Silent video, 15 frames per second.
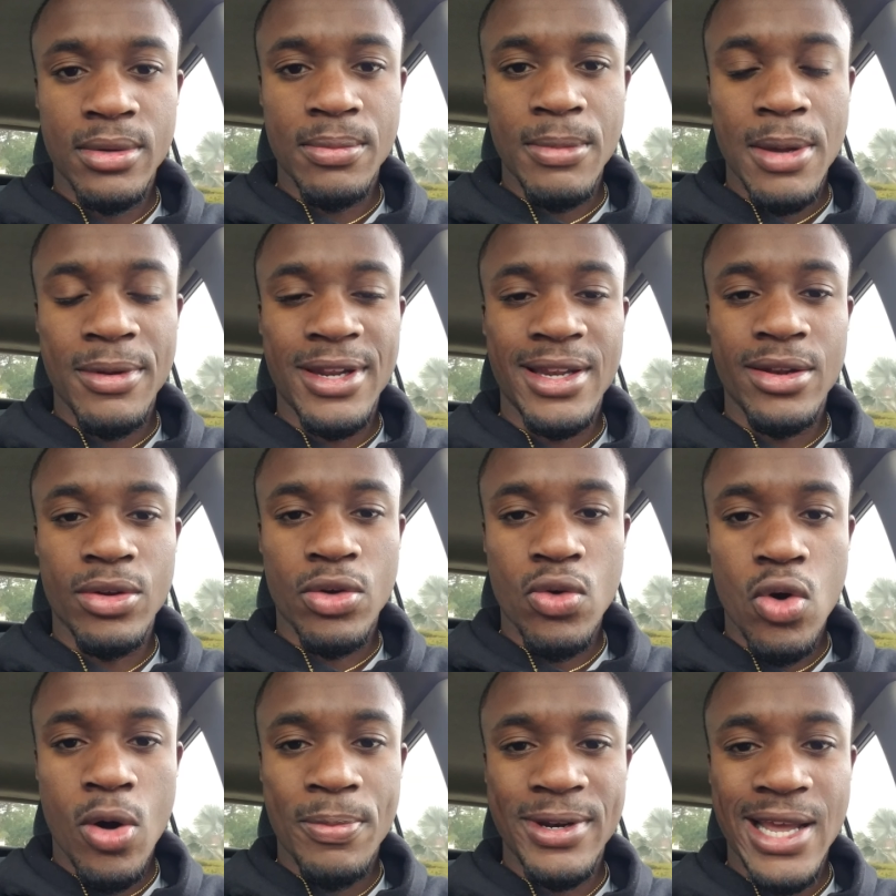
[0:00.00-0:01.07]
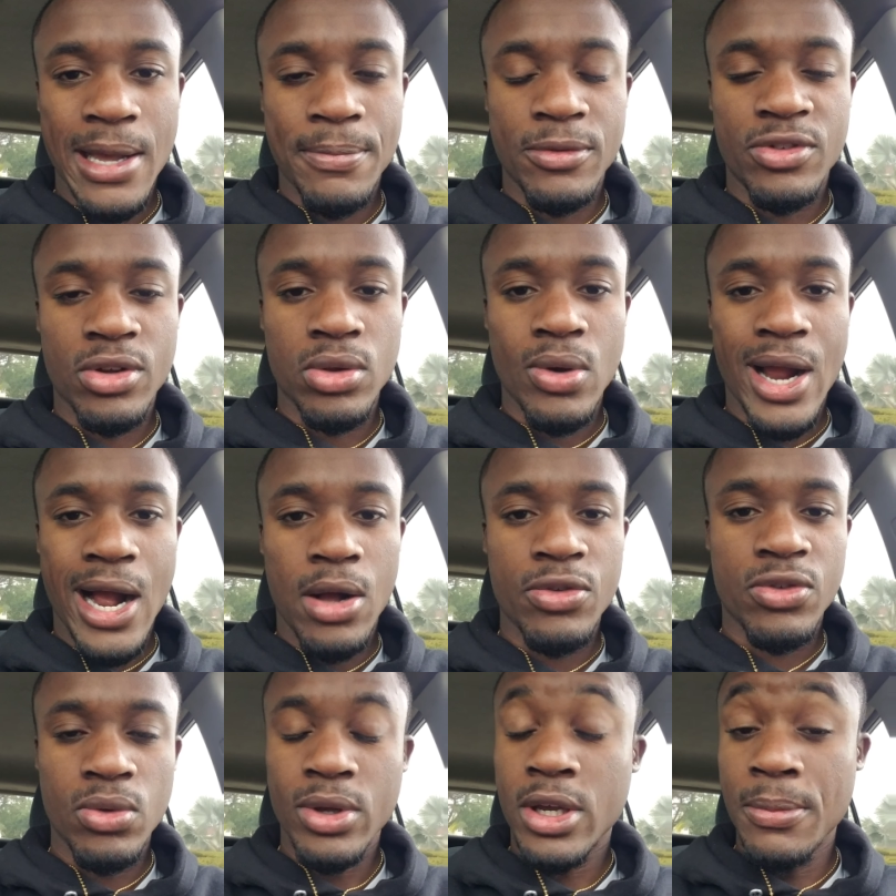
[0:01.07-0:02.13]
Maybe they didn't grow up in that particular
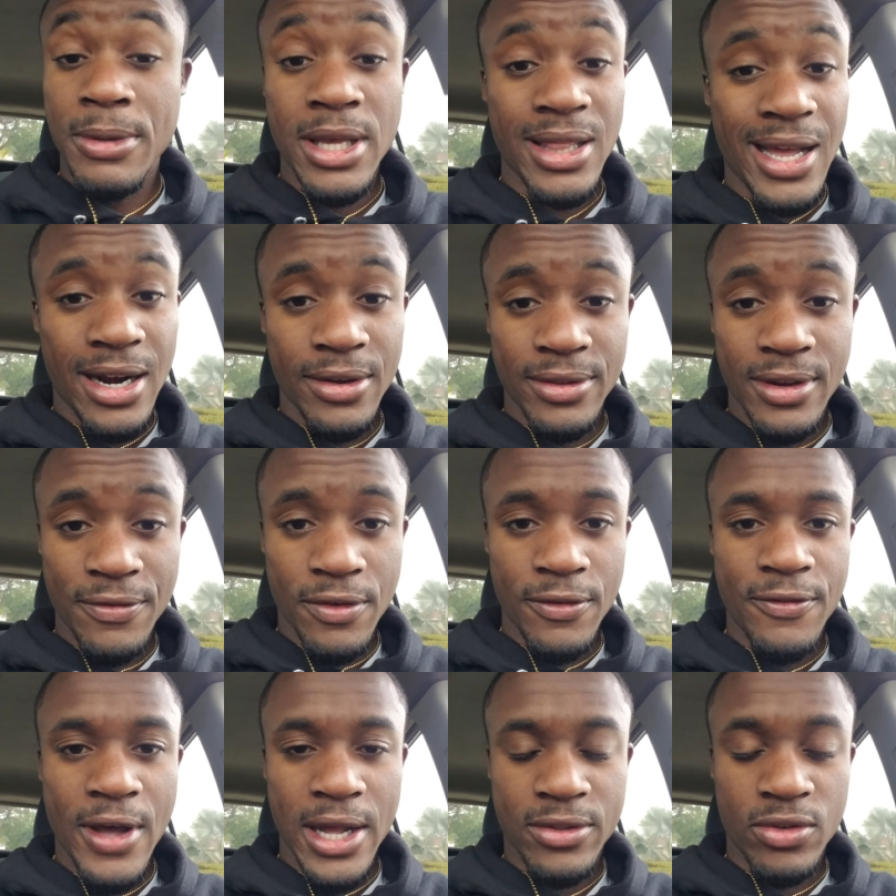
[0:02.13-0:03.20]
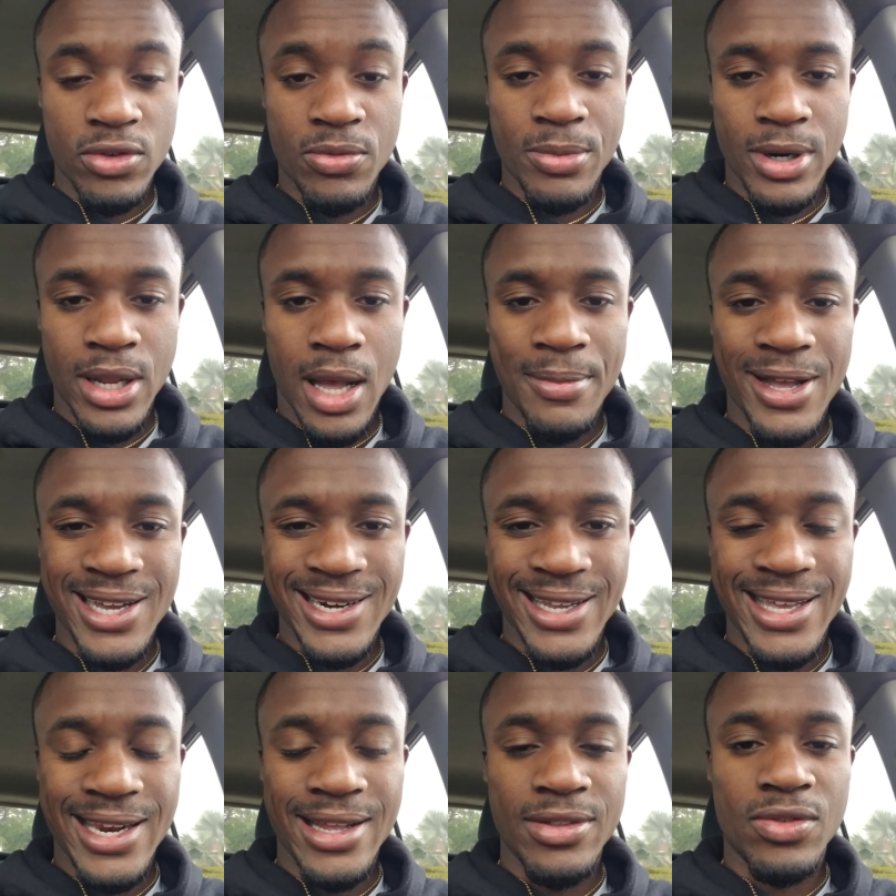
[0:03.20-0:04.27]
household. It could be a lot of different factors, but I'm not going to
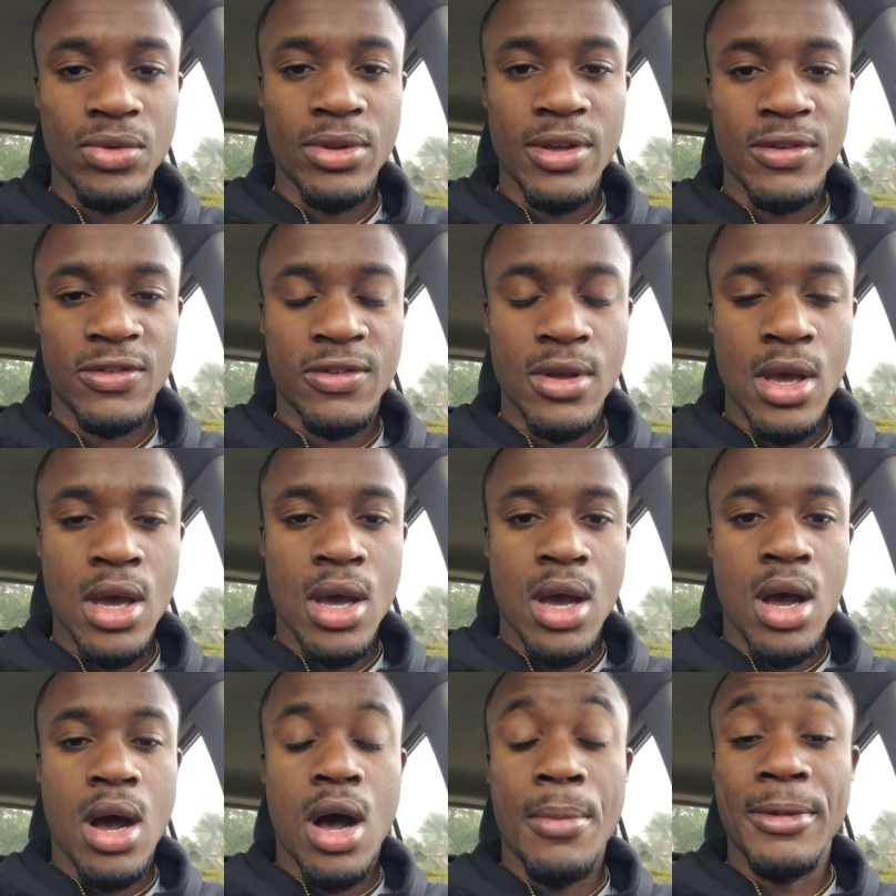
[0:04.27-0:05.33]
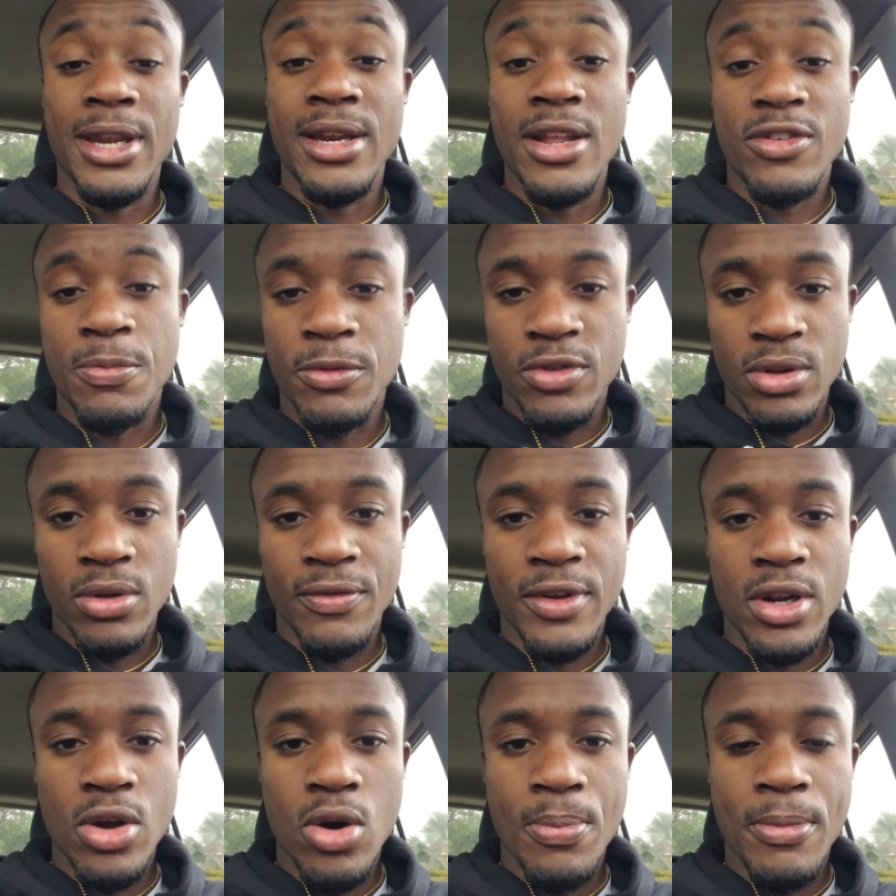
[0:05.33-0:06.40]
get into this in this particular video.